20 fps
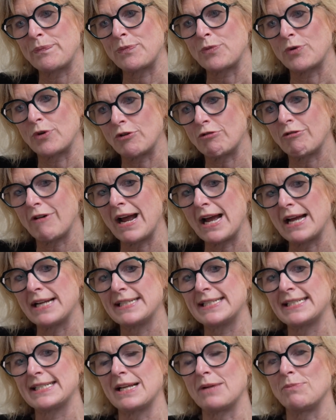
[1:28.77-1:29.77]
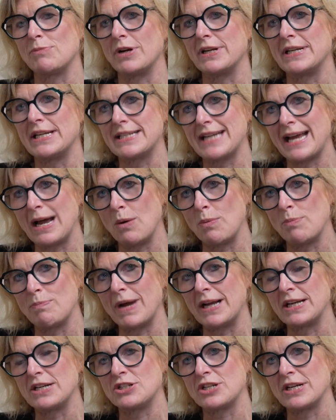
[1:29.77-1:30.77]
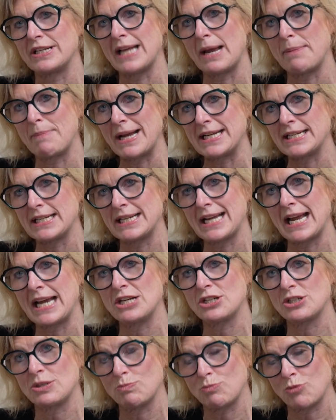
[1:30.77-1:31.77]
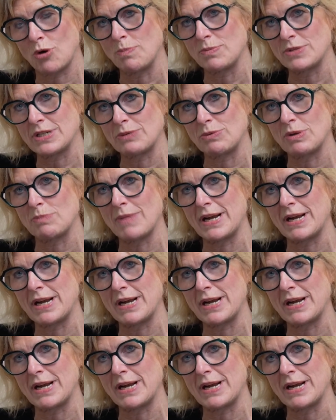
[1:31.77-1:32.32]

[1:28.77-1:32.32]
progress, they might need help managing their medication, prompting with